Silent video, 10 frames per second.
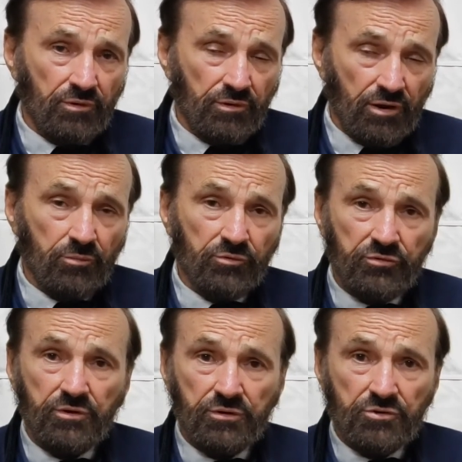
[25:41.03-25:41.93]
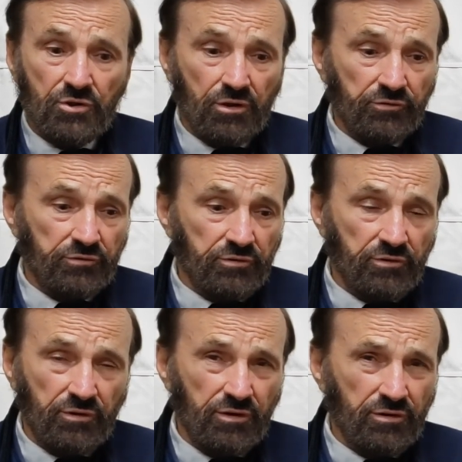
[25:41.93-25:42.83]
Albert Sidney Johnston, and
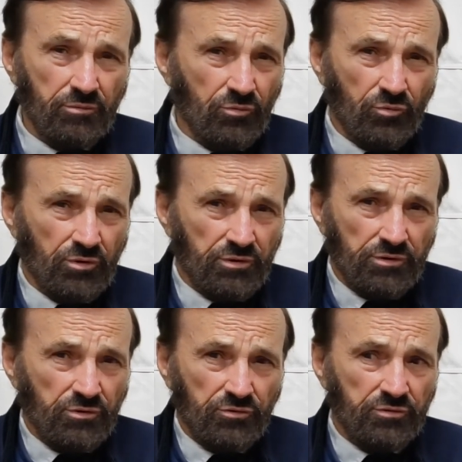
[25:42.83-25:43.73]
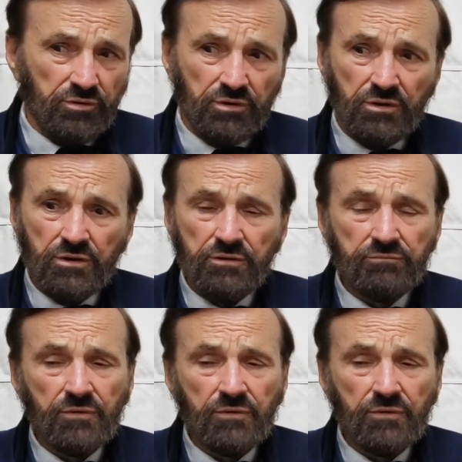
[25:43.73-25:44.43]
they never really used it again.